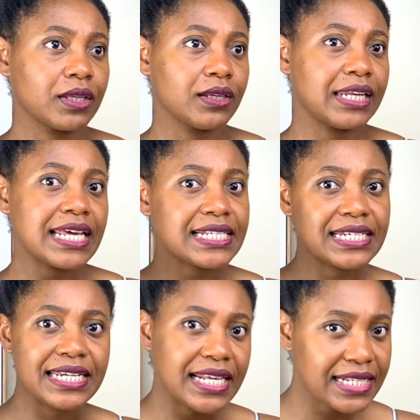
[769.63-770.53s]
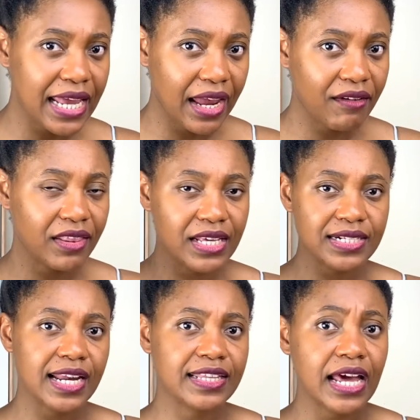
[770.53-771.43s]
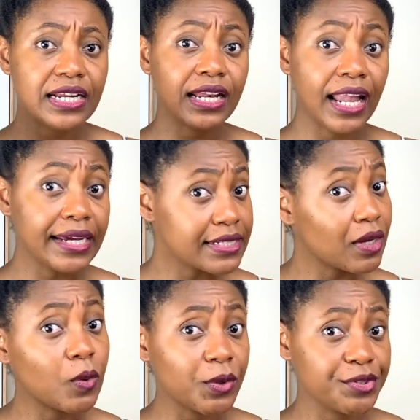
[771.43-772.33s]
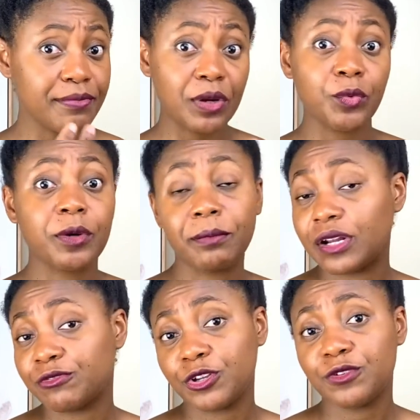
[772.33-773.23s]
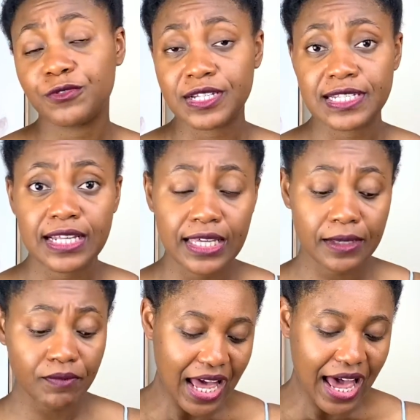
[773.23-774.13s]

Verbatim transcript: less dense hair and things like that, lighter oils might work better for you for sealing.